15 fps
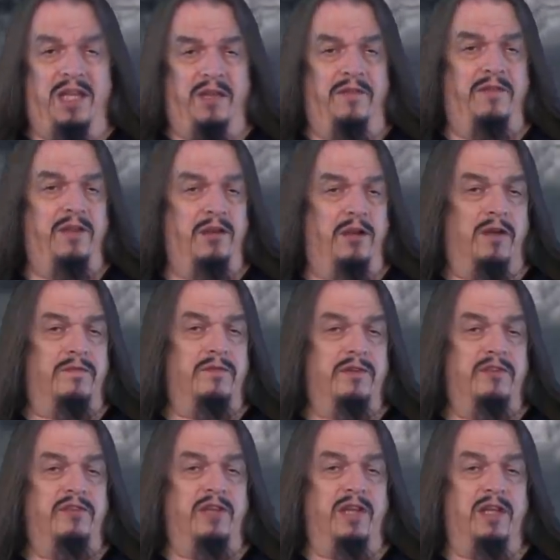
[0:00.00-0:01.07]
if they offer
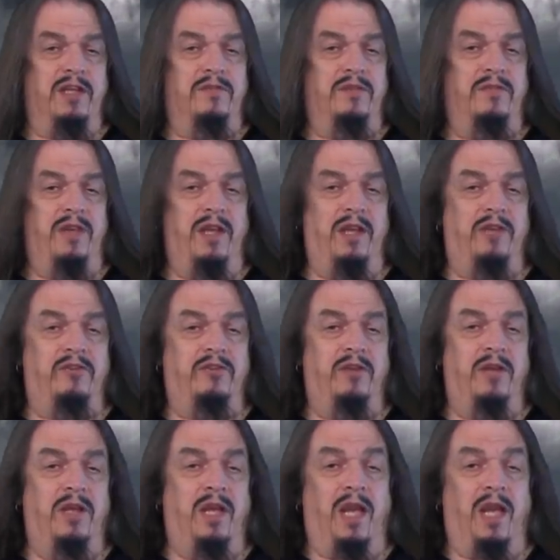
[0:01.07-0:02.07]
a selective advantage,